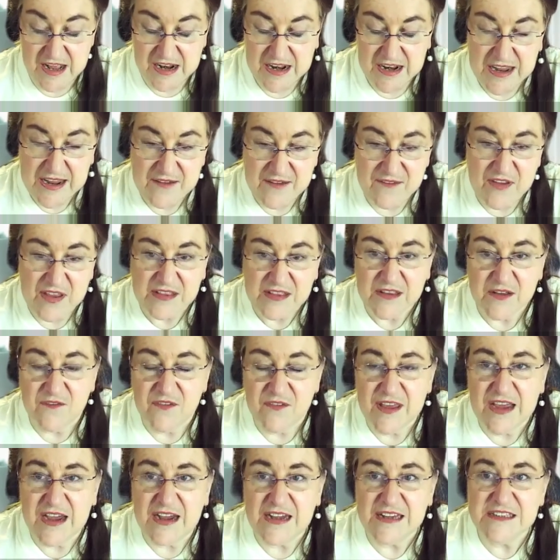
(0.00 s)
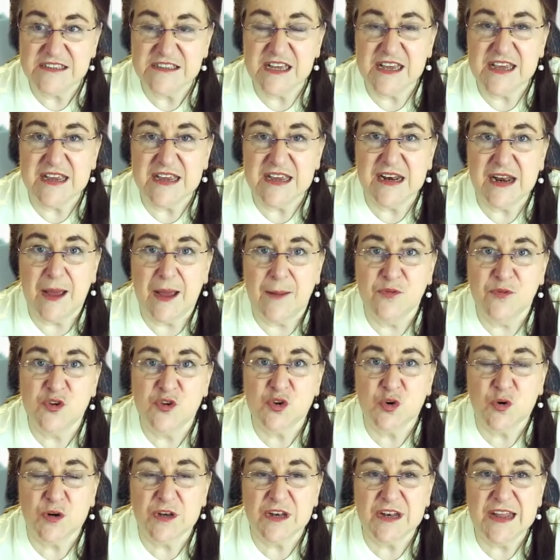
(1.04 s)
leaving the VIC club
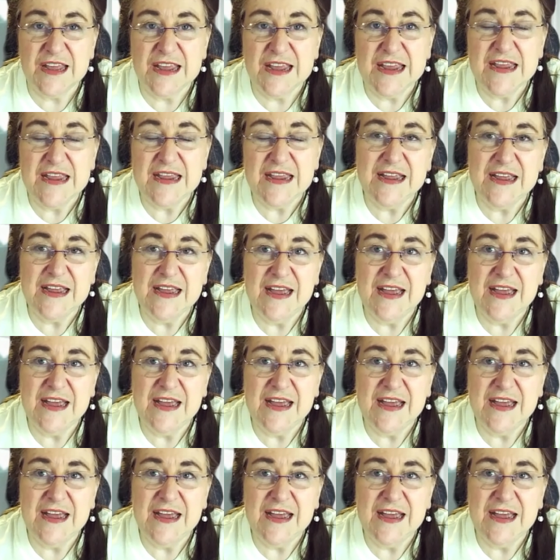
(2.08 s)
shortly,